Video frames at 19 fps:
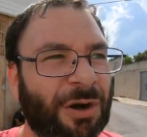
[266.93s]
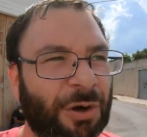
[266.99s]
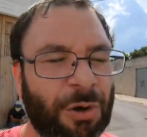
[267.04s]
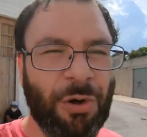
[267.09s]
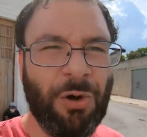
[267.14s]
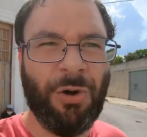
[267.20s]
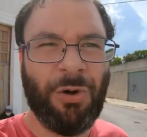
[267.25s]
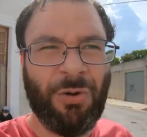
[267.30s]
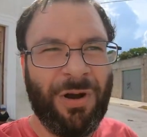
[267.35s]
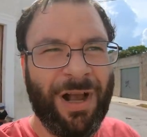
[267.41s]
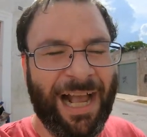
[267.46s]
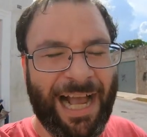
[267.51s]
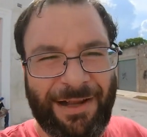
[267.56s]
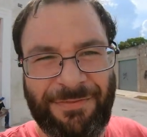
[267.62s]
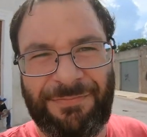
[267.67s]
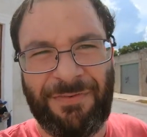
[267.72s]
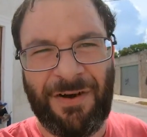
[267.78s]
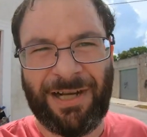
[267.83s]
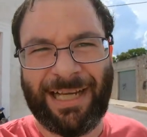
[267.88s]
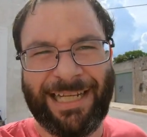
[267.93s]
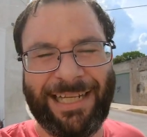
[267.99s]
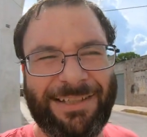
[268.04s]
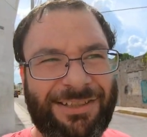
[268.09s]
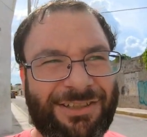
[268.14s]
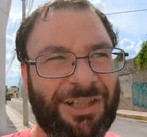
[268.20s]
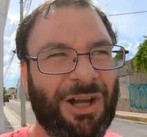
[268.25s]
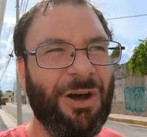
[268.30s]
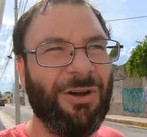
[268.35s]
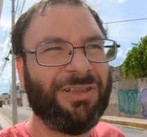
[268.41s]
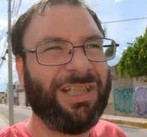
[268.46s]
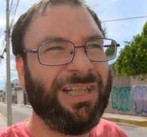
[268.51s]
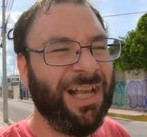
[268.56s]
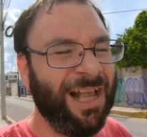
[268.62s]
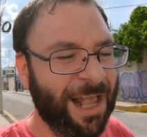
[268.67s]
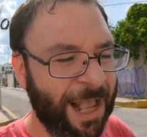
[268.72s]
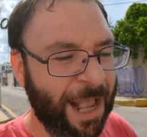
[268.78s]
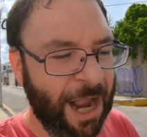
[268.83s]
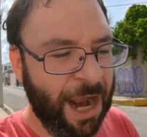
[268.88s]
who I fucking insult
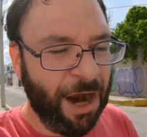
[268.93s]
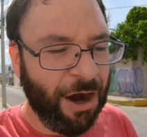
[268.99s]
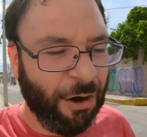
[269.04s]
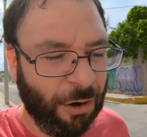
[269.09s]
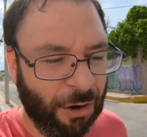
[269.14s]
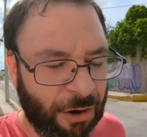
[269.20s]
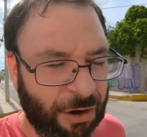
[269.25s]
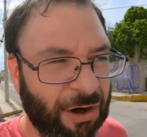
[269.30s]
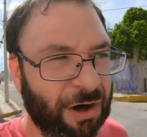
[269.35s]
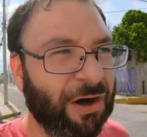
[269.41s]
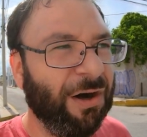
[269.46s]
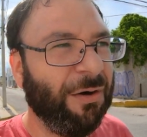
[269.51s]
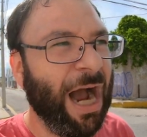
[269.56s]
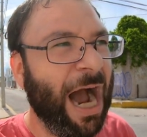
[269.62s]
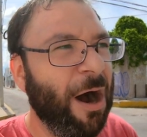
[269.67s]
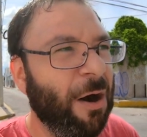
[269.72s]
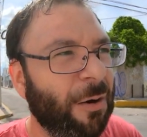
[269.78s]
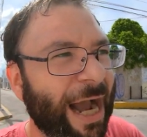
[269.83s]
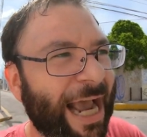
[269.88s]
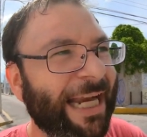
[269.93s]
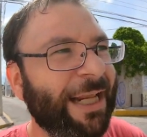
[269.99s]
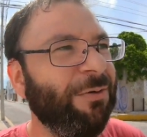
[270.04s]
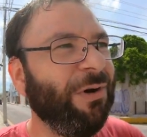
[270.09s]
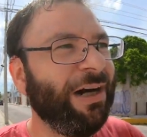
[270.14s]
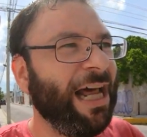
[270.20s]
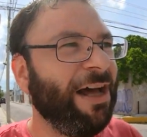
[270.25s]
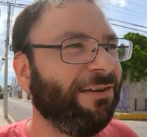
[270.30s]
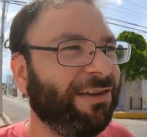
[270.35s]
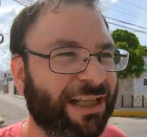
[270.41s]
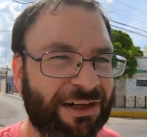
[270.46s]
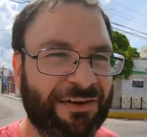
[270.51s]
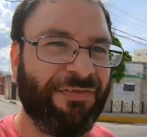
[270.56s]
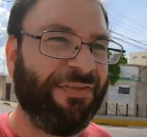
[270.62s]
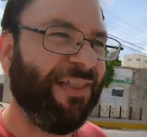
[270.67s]
or how anyone out there